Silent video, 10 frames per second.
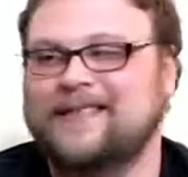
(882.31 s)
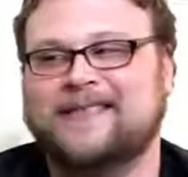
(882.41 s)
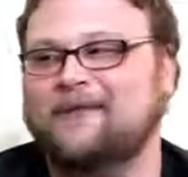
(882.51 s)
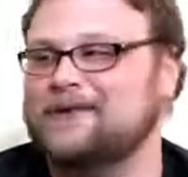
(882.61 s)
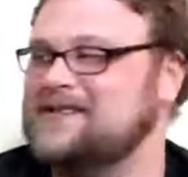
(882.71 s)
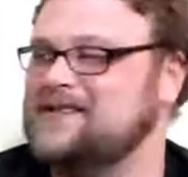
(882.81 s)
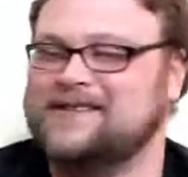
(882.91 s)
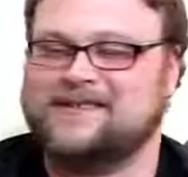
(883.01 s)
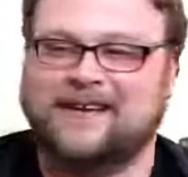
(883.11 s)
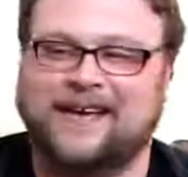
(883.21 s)
And that was
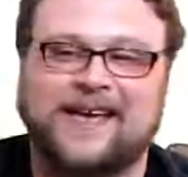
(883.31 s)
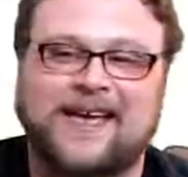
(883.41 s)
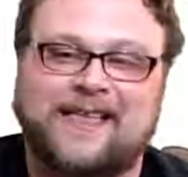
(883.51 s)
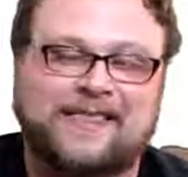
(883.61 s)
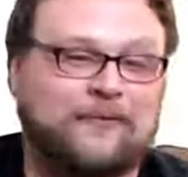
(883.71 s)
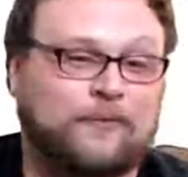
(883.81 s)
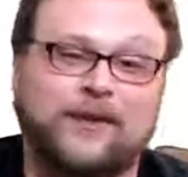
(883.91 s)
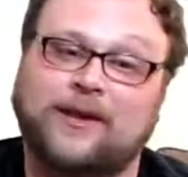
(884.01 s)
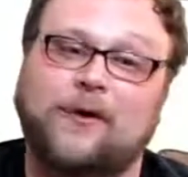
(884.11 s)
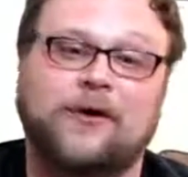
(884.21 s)
just like, that
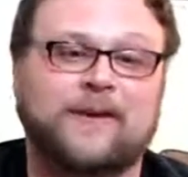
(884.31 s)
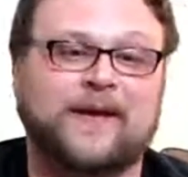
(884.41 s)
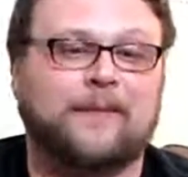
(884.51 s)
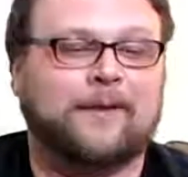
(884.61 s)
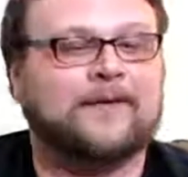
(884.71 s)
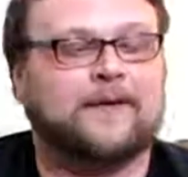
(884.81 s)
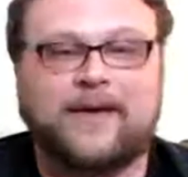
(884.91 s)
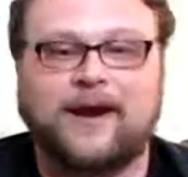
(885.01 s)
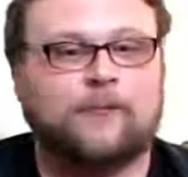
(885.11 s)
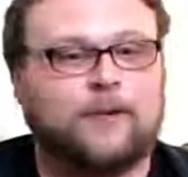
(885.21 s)
really woke me up. I was like,
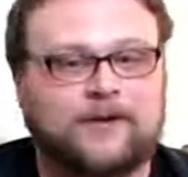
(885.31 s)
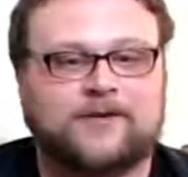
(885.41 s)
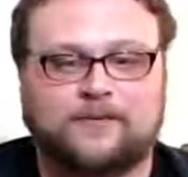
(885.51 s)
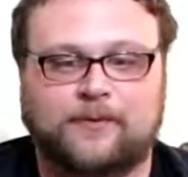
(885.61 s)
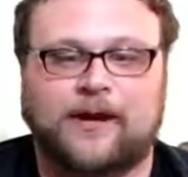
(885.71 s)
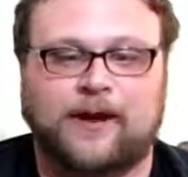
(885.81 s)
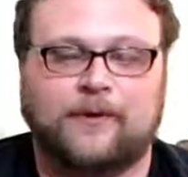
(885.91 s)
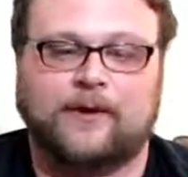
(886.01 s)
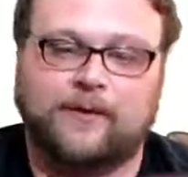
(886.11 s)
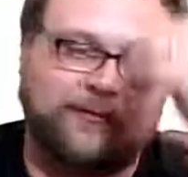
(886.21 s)
man, I really should put
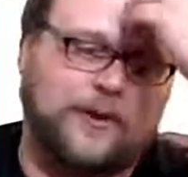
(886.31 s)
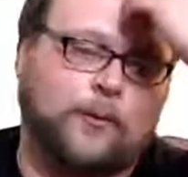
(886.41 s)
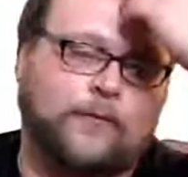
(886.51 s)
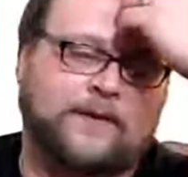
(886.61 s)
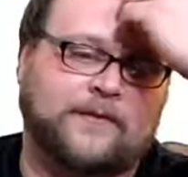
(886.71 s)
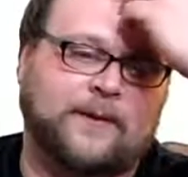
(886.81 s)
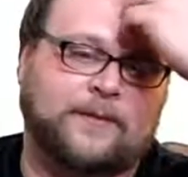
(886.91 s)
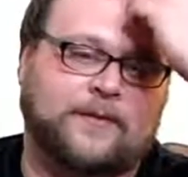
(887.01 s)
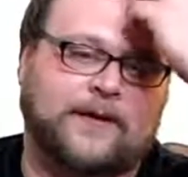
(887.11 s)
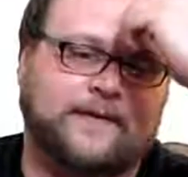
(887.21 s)
out red-green werewolves if
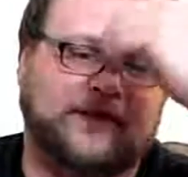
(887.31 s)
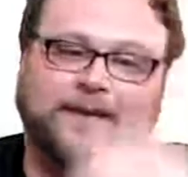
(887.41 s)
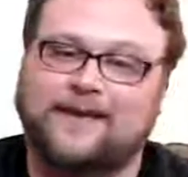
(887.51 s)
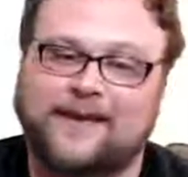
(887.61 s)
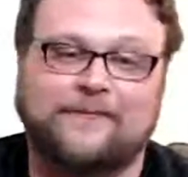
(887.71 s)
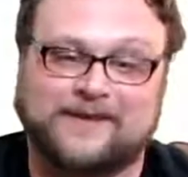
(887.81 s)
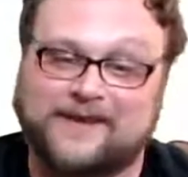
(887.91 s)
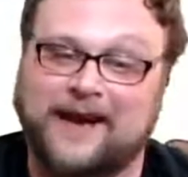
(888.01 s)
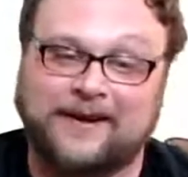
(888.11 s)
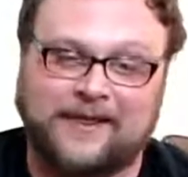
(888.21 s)
people think it's if
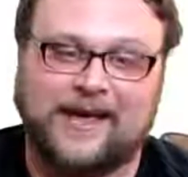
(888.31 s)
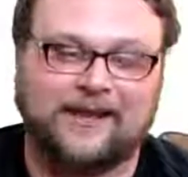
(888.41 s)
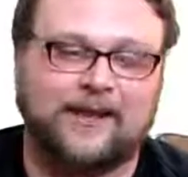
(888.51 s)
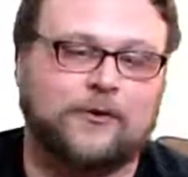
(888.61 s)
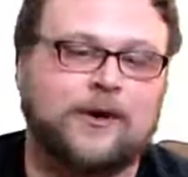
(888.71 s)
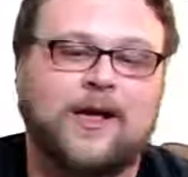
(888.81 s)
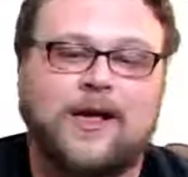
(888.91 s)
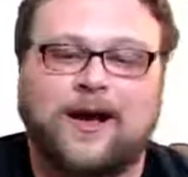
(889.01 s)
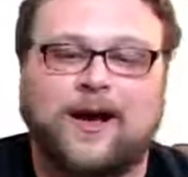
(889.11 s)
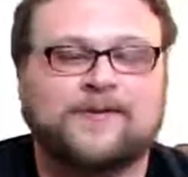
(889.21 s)
it's gotten to that level.
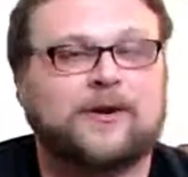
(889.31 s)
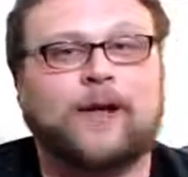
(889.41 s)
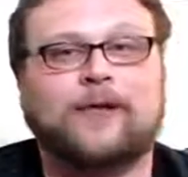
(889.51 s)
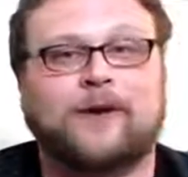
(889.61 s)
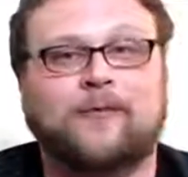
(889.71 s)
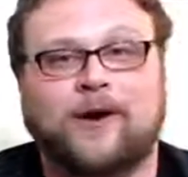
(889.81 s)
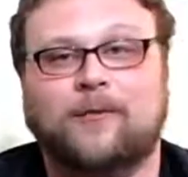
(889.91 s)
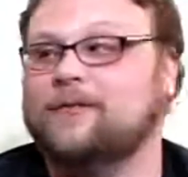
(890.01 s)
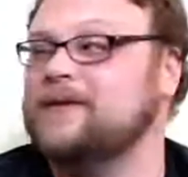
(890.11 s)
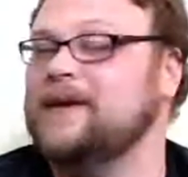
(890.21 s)
So Red Green
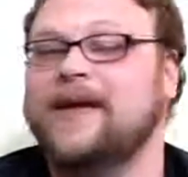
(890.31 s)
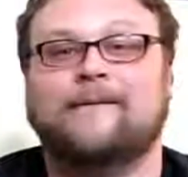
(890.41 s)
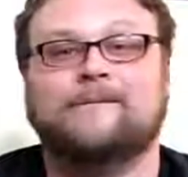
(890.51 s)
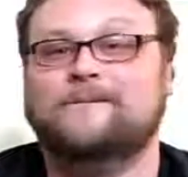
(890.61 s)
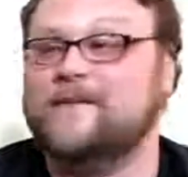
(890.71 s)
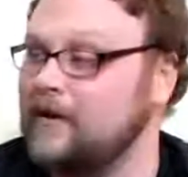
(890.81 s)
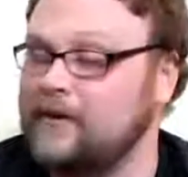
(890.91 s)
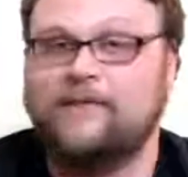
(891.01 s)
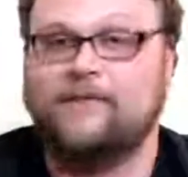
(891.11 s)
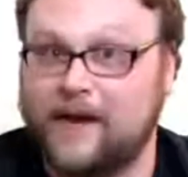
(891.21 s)
Werewolf's coming out
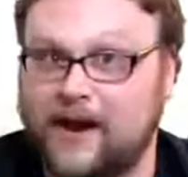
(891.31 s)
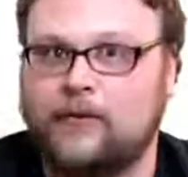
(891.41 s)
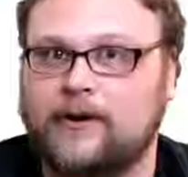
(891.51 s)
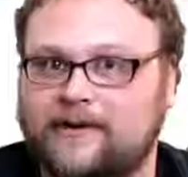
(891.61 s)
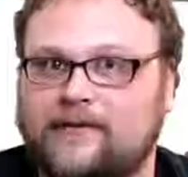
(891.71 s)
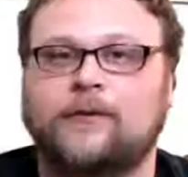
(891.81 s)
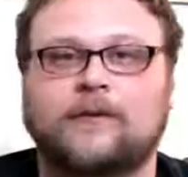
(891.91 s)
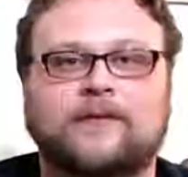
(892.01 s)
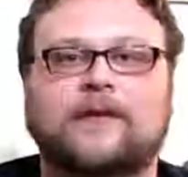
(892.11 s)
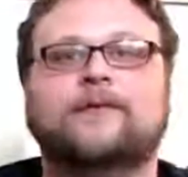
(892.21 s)
very, very
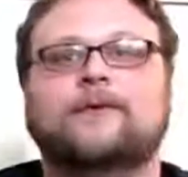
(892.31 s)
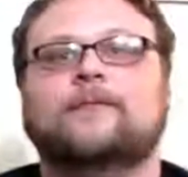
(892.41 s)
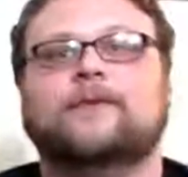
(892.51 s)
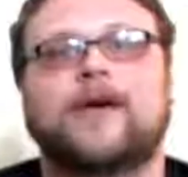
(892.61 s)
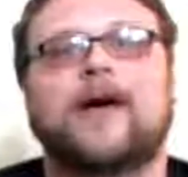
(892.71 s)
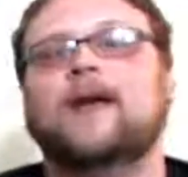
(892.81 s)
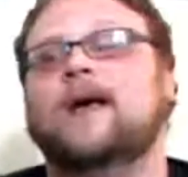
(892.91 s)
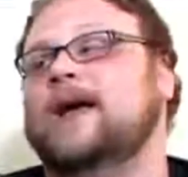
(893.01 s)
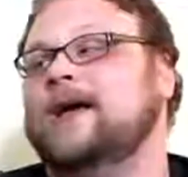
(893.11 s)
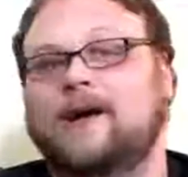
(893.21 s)
soon. Stay tuned for that,
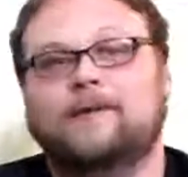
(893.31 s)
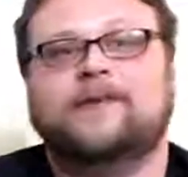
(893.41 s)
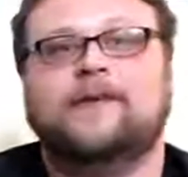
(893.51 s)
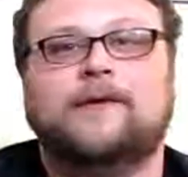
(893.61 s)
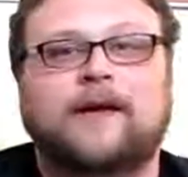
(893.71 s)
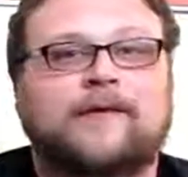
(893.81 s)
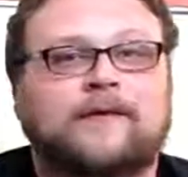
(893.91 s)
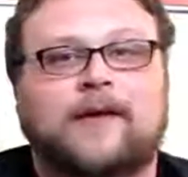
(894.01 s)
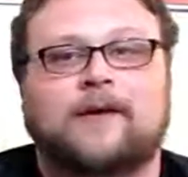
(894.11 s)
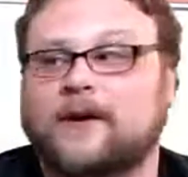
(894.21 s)
and I will see you
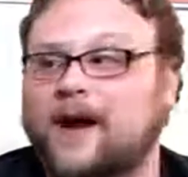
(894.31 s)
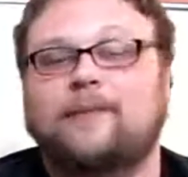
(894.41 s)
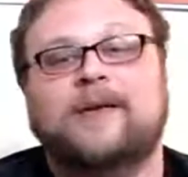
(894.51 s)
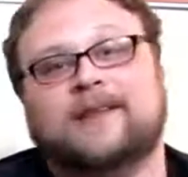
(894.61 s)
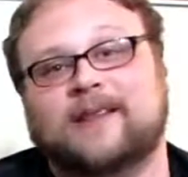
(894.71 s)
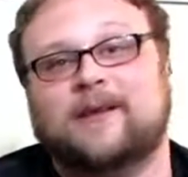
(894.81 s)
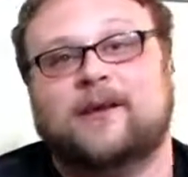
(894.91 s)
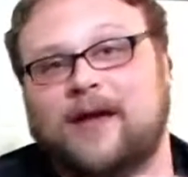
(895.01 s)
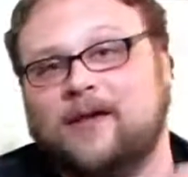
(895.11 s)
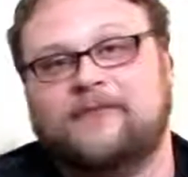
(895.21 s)
guys later. Comment and let me
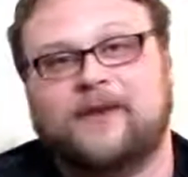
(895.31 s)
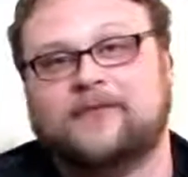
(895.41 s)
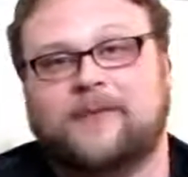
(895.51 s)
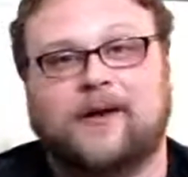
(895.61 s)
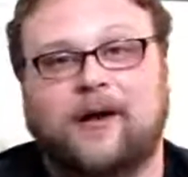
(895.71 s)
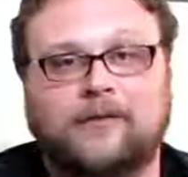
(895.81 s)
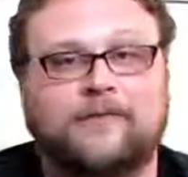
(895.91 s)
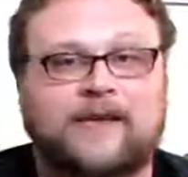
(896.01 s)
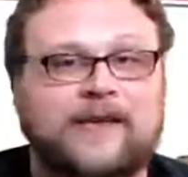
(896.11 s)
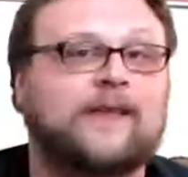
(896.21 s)
know how you felt about all
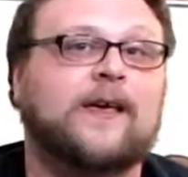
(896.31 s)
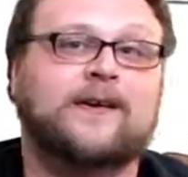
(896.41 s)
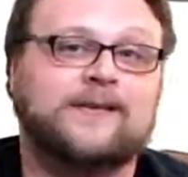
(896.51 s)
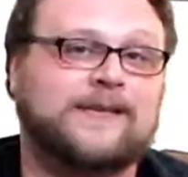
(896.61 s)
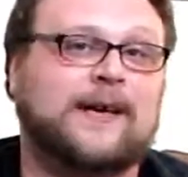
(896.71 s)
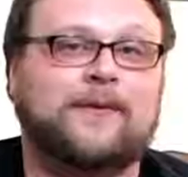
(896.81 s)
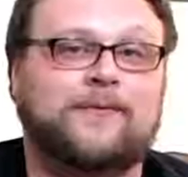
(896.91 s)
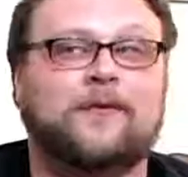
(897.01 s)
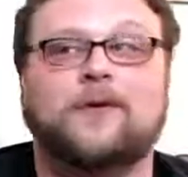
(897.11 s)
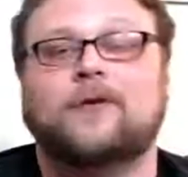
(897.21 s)
of these. Sub
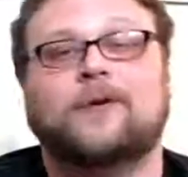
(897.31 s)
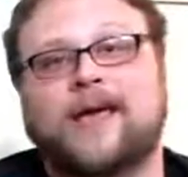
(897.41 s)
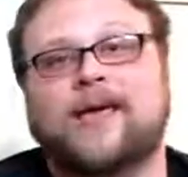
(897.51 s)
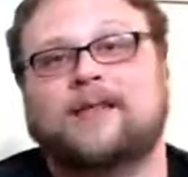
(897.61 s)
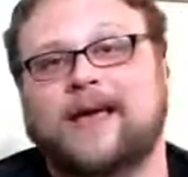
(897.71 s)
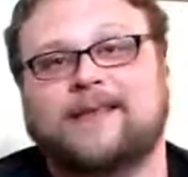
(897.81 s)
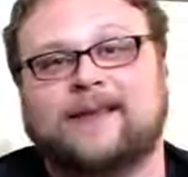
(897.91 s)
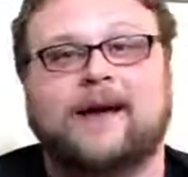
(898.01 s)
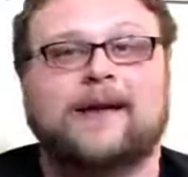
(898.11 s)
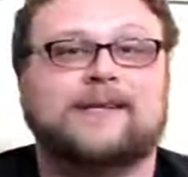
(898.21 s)
if you're new, and like
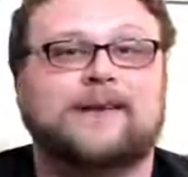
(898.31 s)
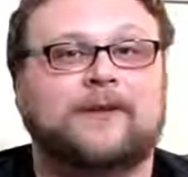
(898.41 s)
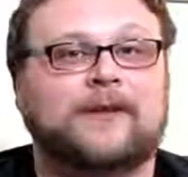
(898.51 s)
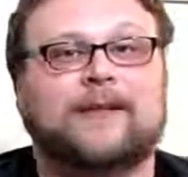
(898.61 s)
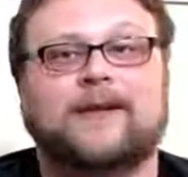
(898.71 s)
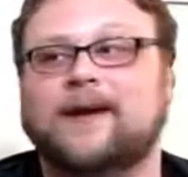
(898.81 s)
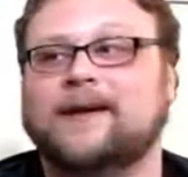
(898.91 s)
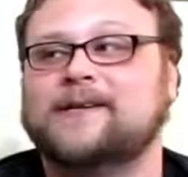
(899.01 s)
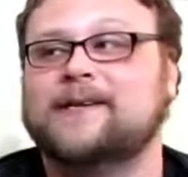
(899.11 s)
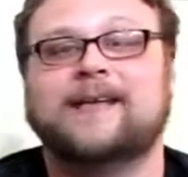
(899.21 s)
the content if you like the
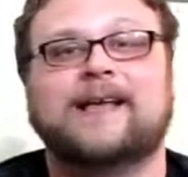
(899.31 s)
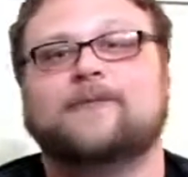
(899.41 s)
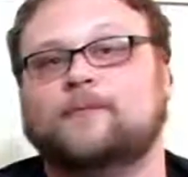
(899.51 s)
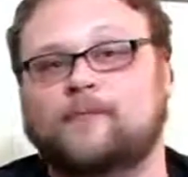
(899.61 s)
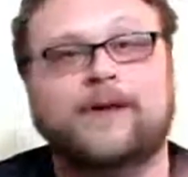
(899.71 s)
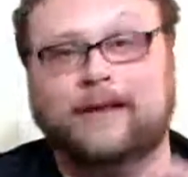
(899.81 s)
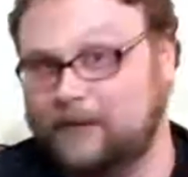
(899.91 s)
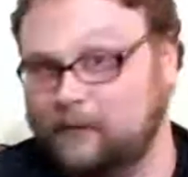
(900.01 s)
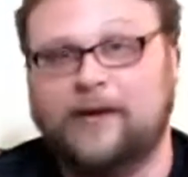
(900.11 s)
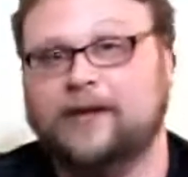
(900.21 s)
content. That's
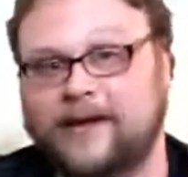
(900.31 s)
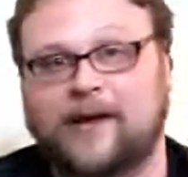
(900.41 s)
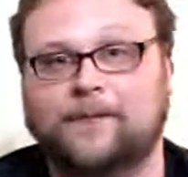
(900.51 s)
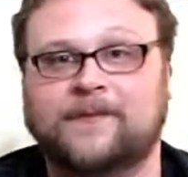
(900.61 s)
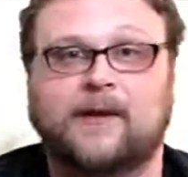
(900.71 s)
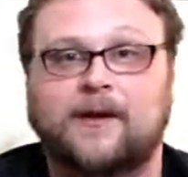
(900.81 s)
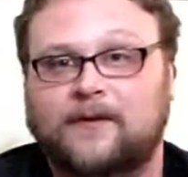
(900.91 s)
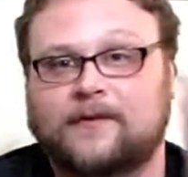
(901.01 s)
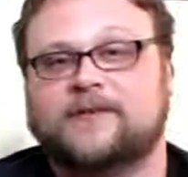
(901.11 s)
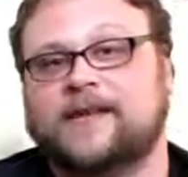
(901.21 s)
really, really helps.
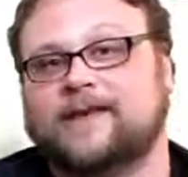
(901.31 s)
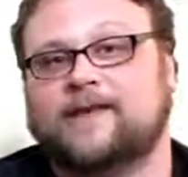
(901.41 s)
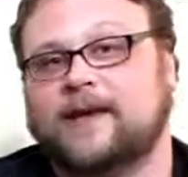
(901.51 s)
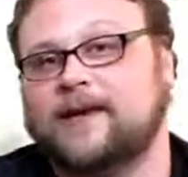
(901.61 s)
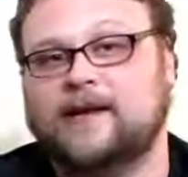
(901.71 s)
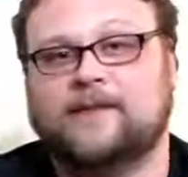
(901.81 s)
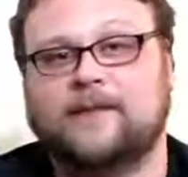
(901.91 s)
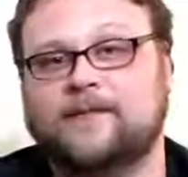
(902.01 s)
So just take a second and hit